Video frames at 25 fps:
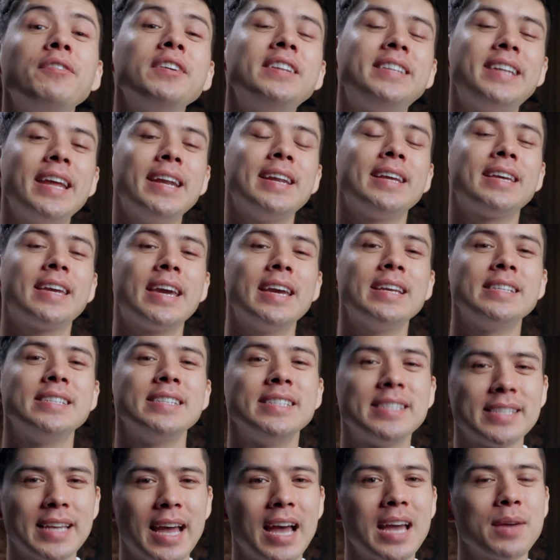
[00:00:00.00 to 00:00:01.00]
a
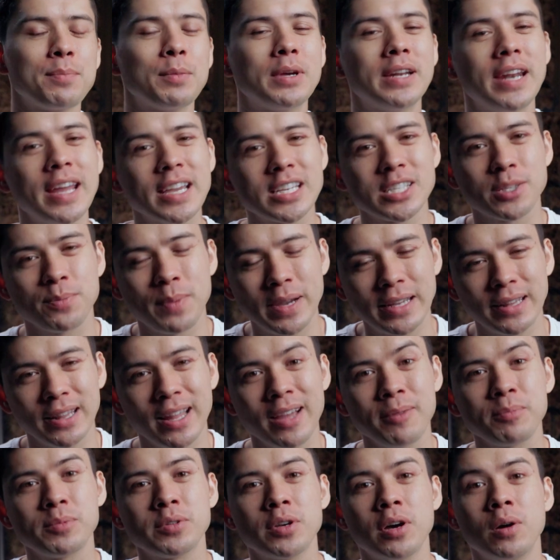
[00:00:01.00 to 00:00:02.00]
dedicated timer next to my
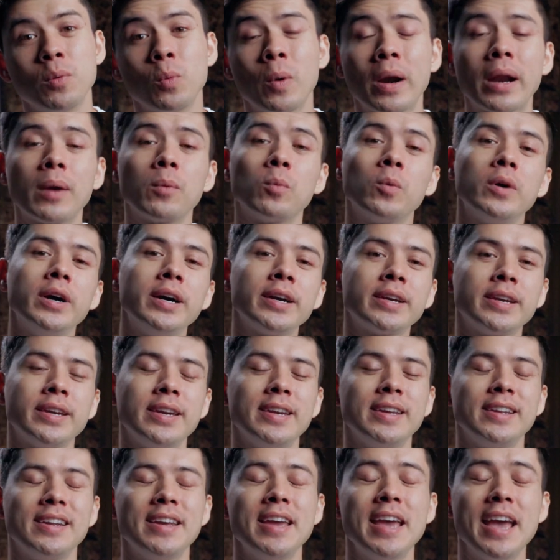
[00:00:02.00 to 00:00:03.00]
laptop when I'm
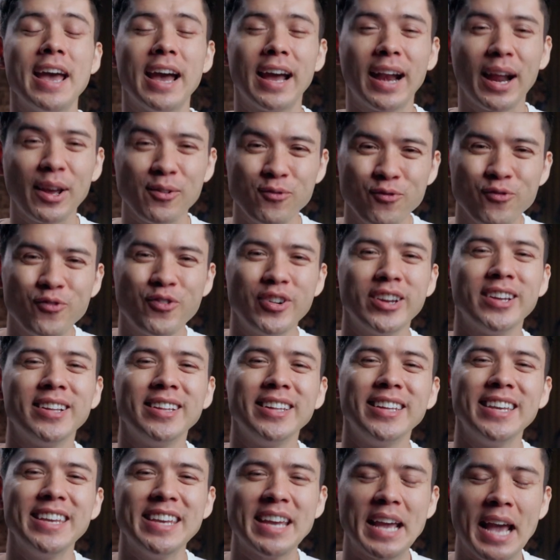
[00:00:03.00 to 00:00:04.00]
working, and I
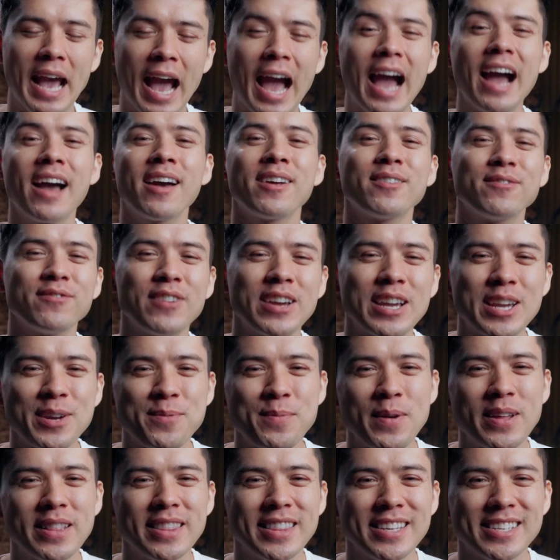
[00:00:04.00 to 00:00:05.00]
really can't
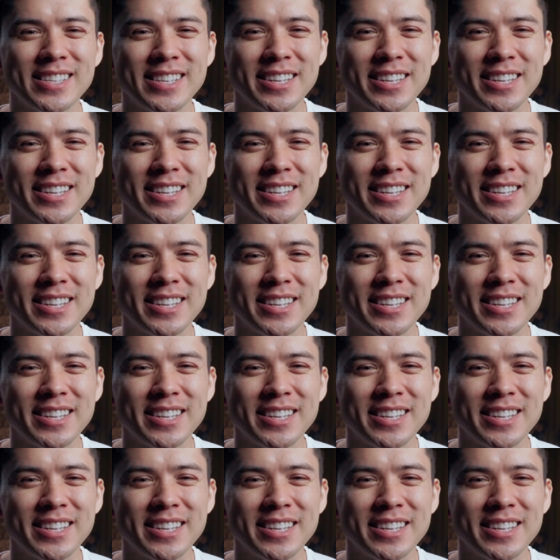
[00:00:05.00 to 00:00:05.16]
recommend this